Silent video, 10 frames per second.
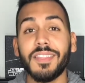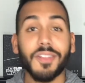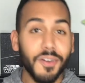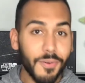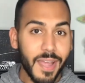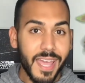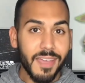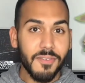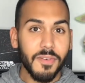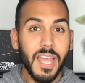the
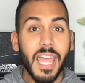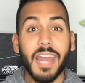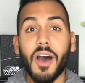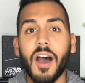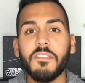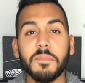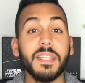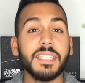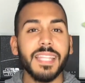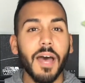grave, and
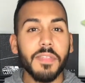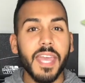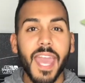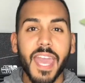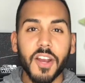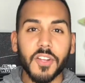Hoffman is now the heir